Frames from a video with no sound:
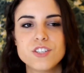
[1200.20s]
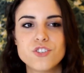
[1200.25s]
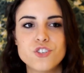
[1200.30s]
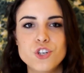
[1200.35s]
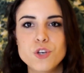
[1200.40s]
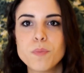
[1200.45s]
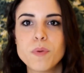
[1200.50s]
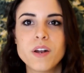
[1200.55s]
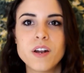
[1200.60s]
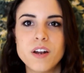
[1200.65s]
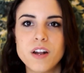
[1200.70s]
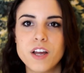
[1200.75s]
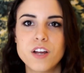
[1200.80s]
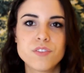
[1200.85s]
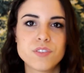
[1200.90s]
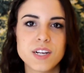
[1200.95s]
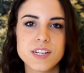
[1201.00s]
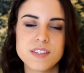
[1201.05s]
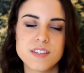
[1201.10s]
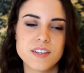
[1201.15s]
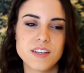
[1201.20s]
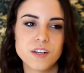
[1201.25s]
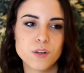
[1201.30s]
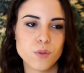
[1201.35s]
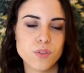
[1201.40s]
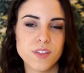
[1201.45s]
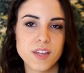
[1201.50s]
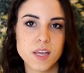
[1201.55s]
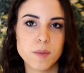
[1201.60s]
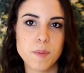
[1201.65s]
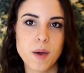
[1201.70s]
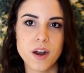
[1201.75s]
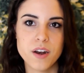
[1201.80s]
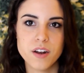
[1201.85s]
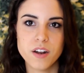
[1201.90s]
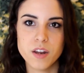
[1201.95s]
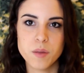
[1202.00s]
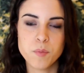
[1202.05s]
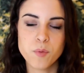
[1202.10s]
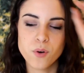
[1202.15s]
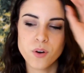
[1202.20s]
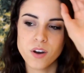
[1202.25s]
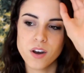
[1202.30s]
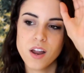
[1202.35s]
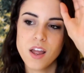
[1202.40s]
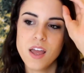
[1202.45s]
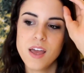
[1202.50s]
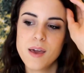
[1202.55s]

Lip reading: stupid, and I erase it and I don't think about it anymore.